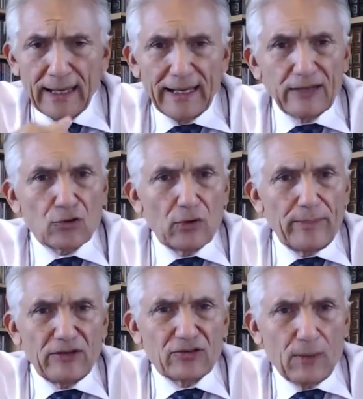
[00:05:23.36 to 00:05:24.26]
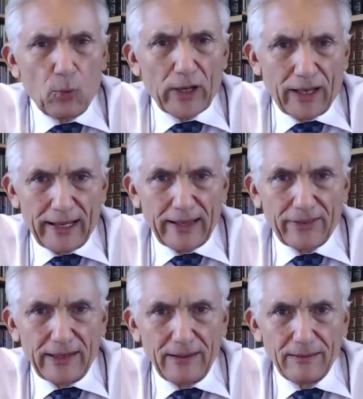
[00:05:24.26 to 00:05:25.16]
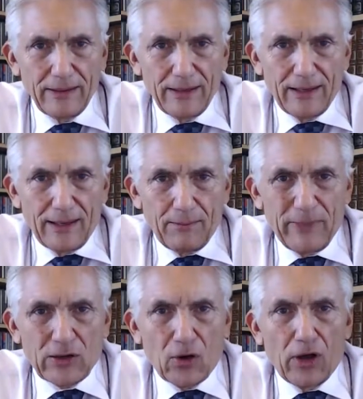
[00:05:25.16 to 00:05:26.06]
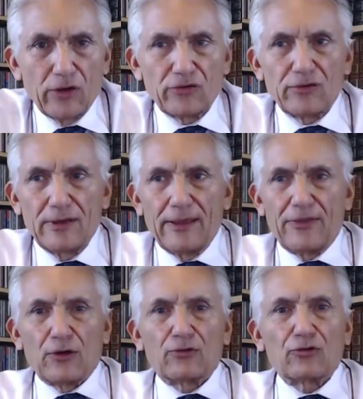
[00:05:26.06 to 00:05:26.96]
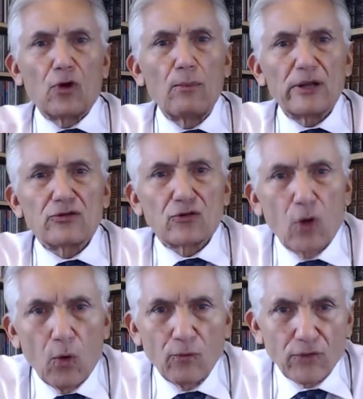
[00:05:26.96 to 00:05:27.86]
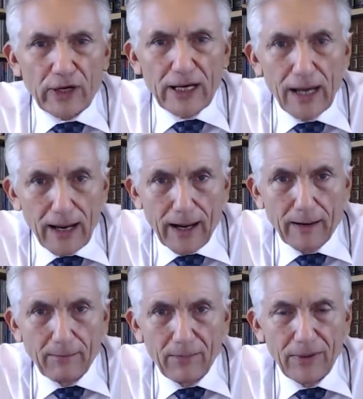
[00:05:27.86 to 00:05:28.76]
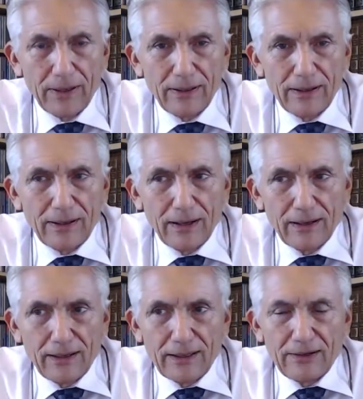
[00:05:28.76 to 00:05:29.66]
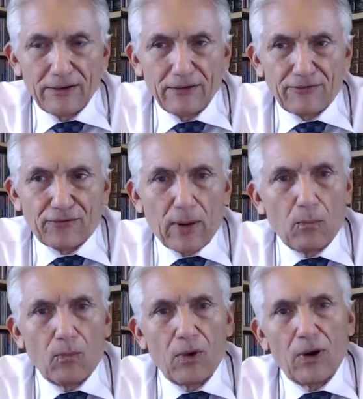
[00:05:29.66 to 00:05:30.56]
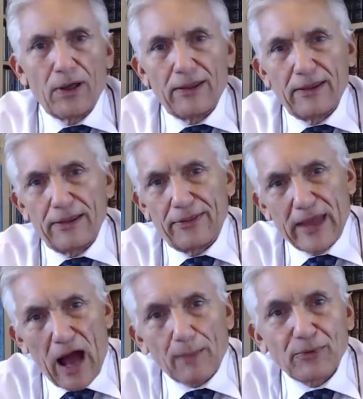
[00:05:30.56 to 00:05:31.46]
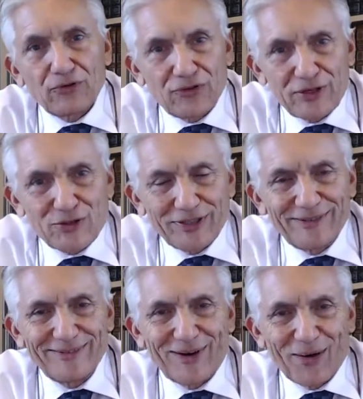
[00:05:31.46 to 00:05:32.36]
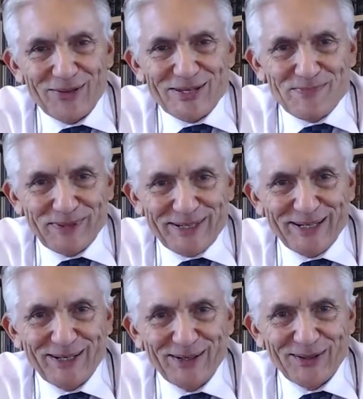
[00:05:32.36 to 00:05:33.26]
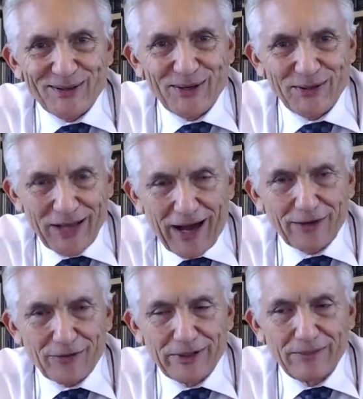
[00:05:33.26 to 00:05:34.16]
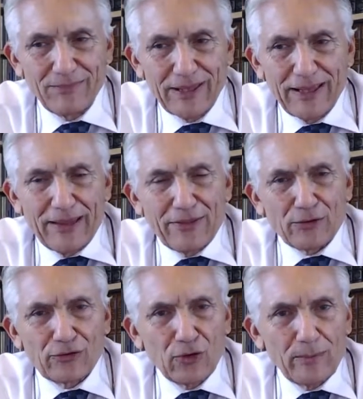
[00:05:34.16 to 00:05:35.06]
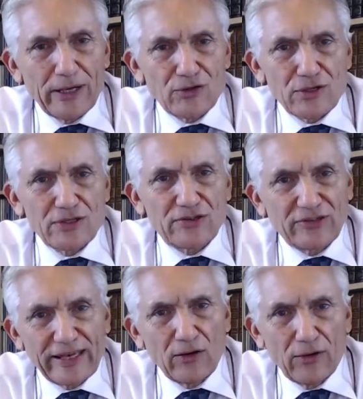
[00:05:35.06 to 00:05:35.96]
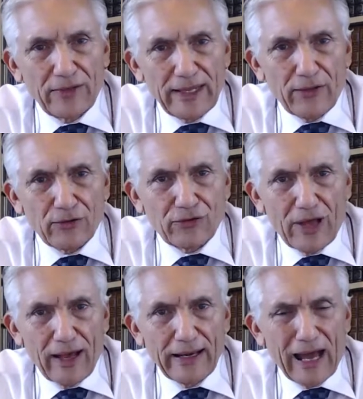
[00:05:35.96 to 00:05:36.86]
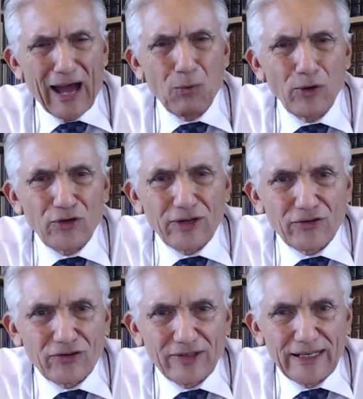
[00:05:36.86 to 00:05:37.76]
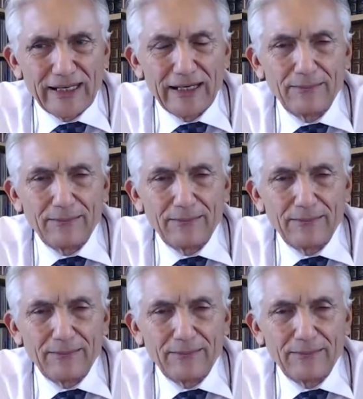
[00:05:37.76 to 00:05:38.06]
it's going to be somewhat lengthy. because there's so much to overcome from the opposition on this particular doctrine. There's so much said on the other side. I want you to see